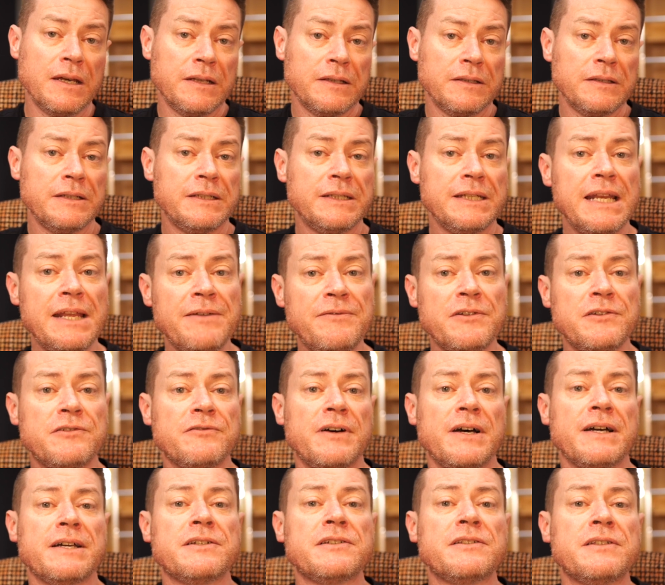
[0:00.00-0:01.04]
To deliver
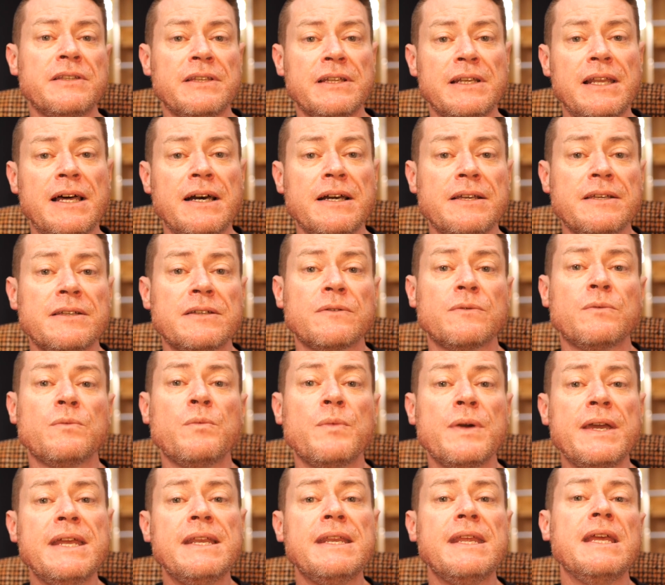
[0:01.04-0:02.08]
drugs to the lungs,
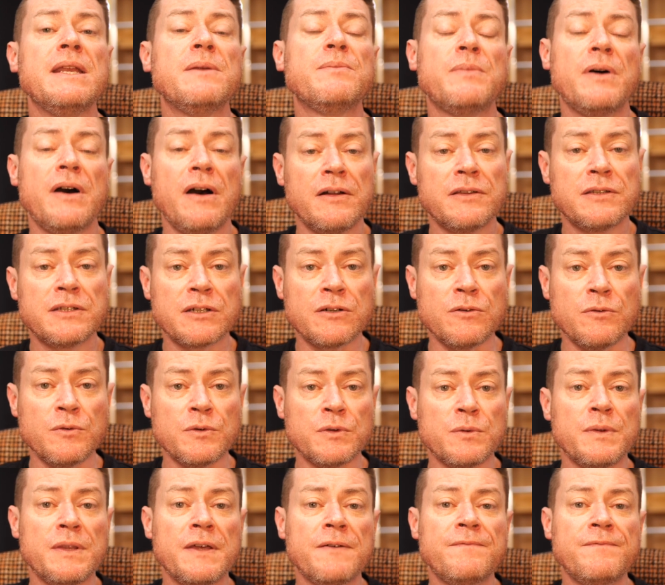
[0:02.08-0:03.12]
we need particles
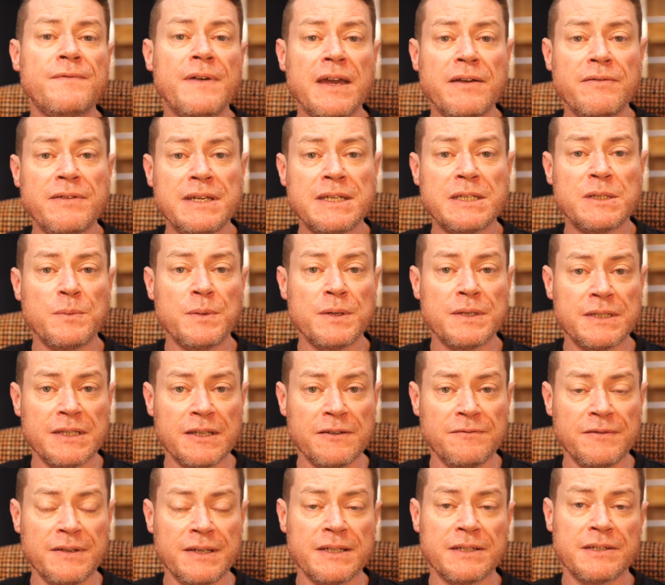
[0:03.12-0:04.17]
with a very
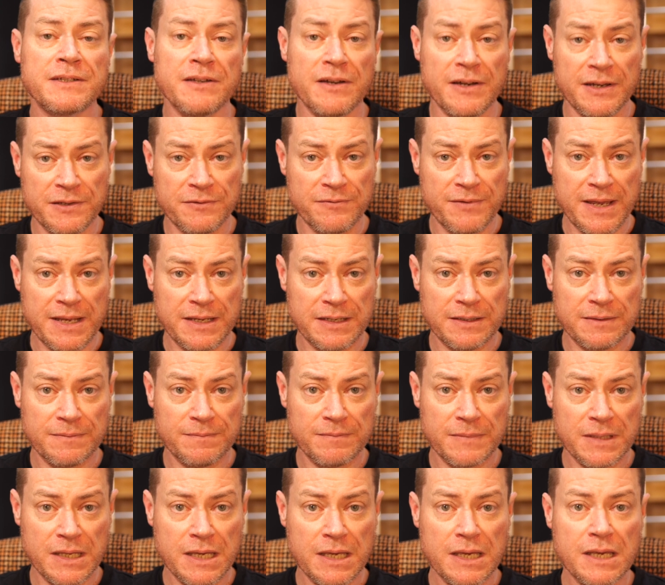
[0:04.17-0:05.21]
specific size range,
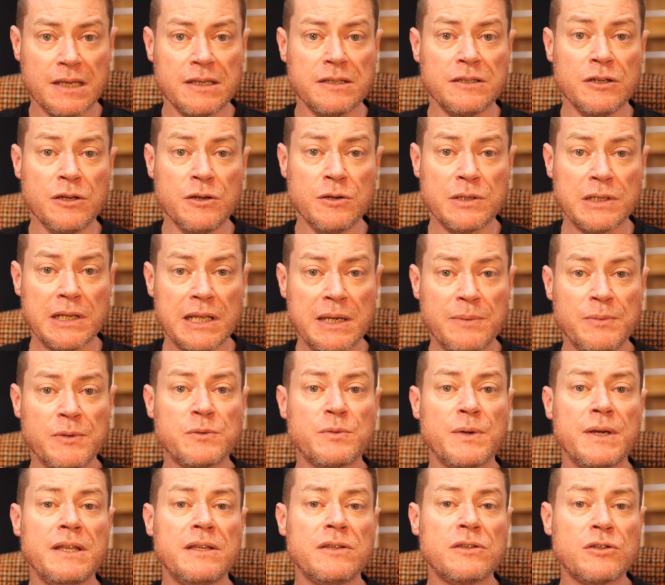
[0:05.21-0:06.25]
usually
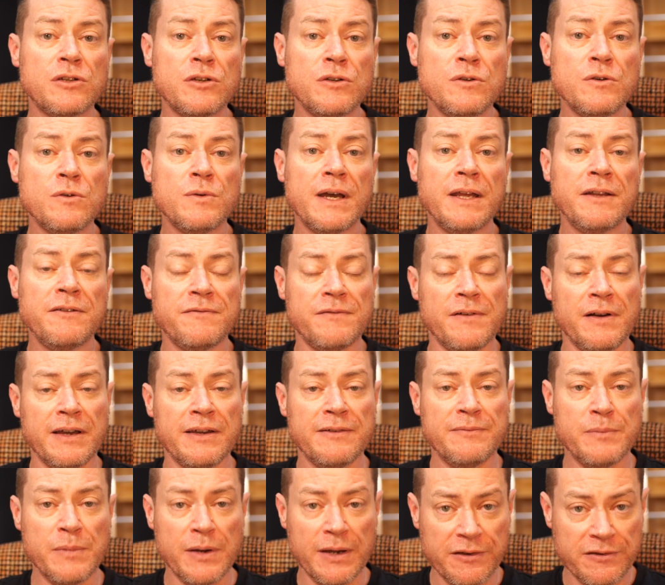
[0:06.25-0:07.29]
between 2 and
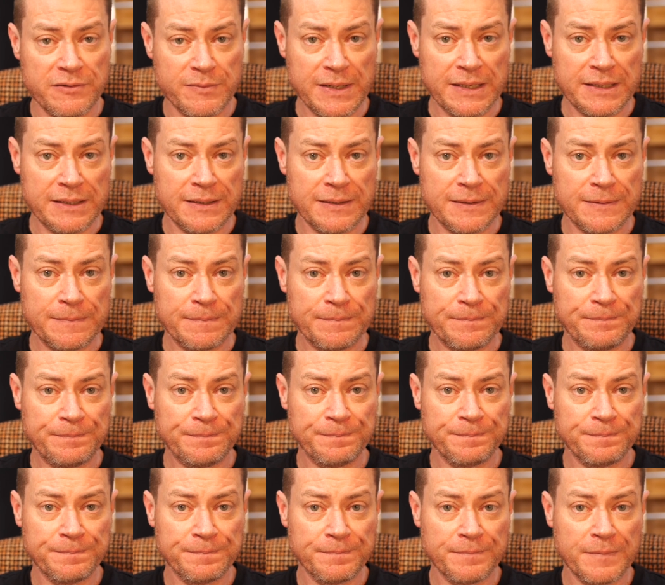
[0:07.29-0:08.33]
5 micrometers.
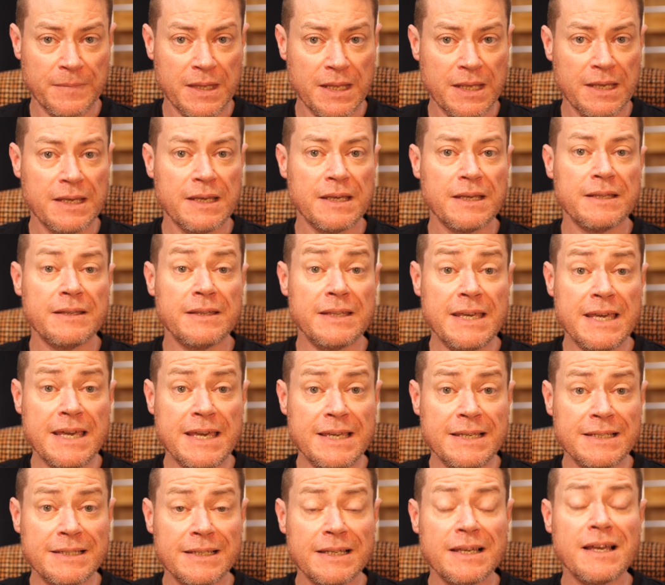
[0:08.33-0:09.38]

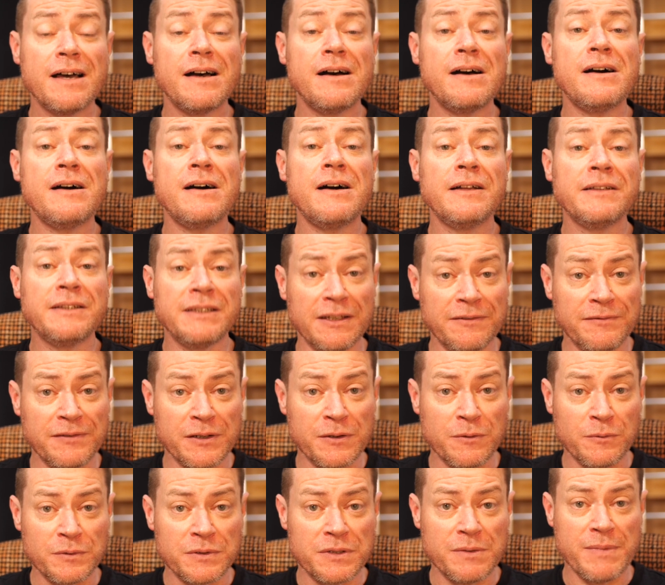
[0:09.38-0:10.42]
These are
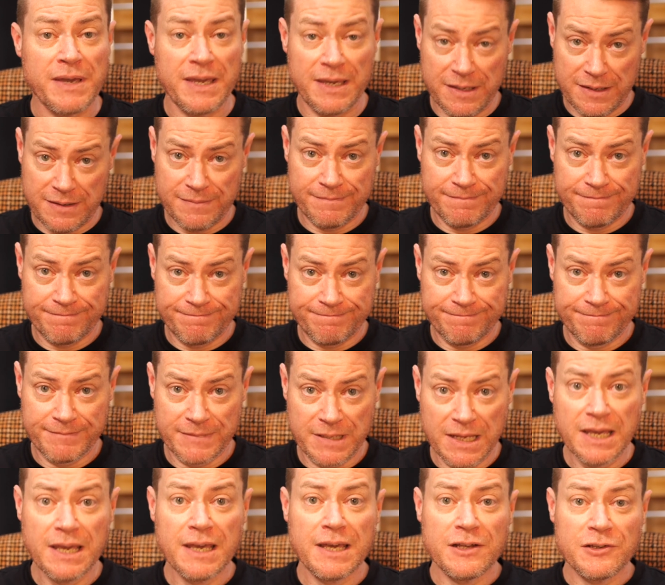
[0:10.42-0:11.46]
difficult to make.
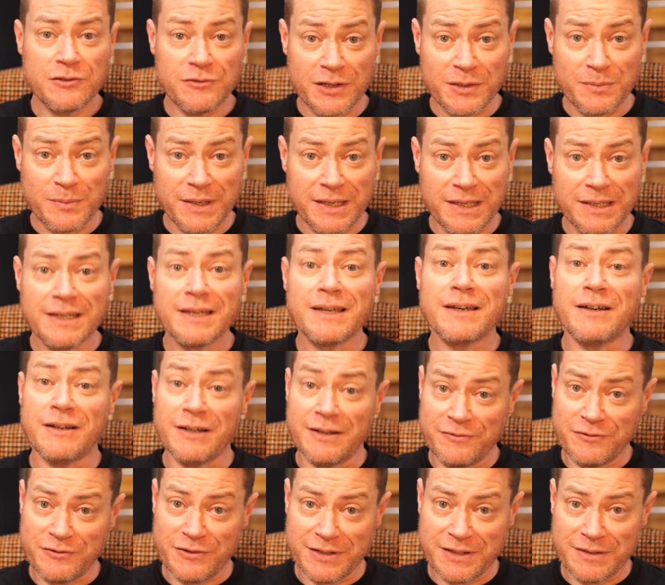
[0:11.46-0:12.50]
Trust me,
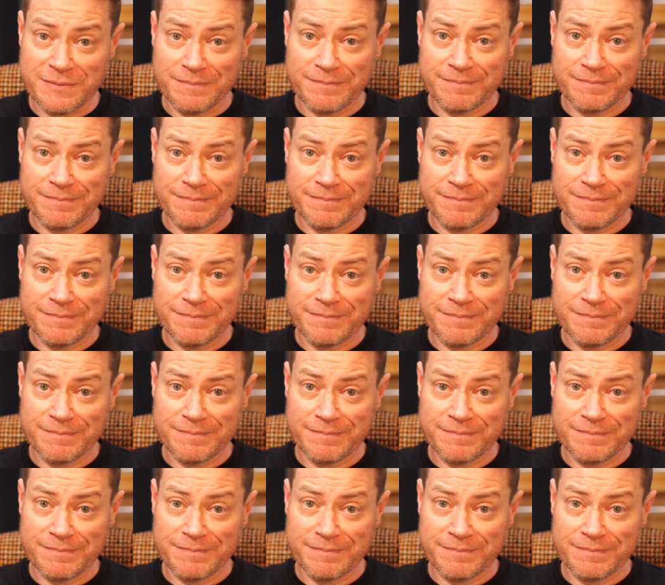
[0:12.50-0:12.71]
I've tried.